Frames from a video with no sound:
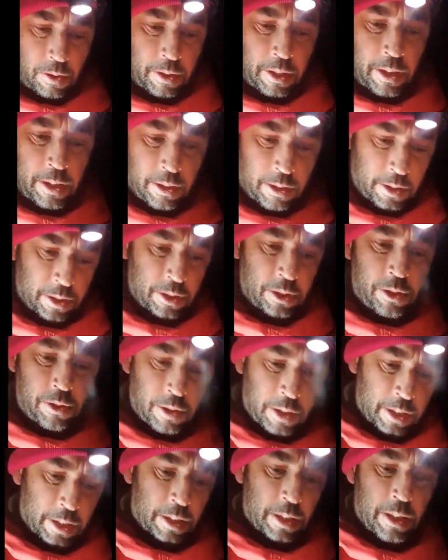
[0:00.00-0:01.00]
Make it nice and
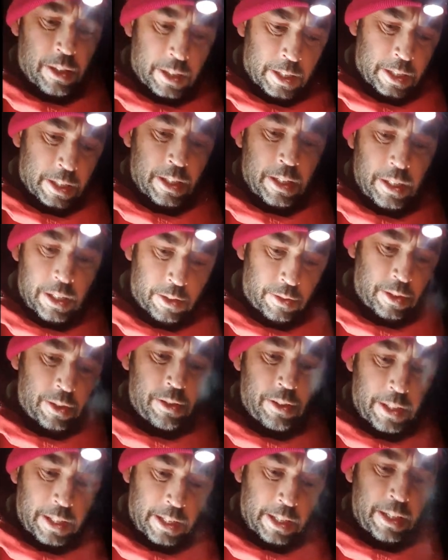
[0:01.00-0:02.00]
straight
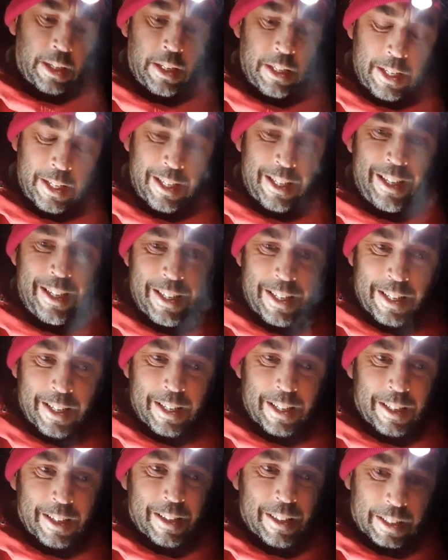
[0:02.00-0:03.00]
as I can.
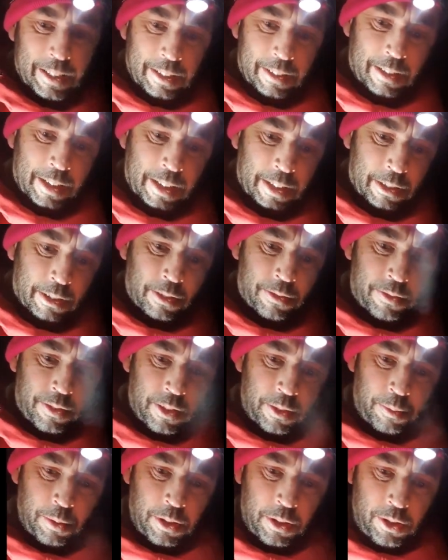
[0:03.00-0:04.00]
Back it off
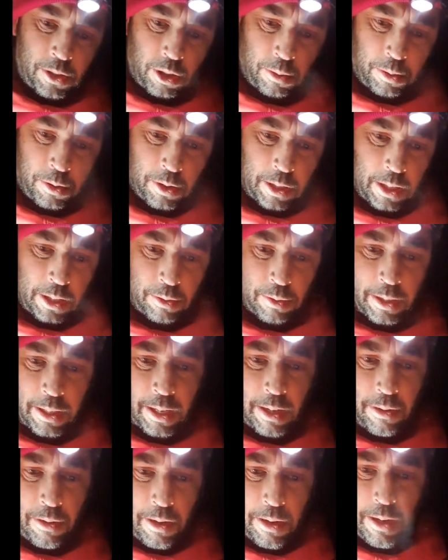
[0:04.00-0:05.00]
and put the top hook into it
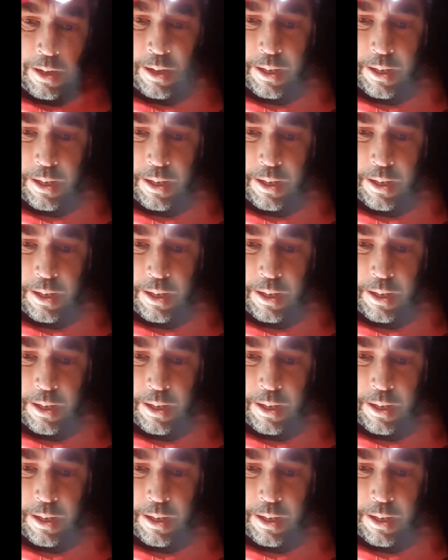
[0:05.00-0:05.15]
now.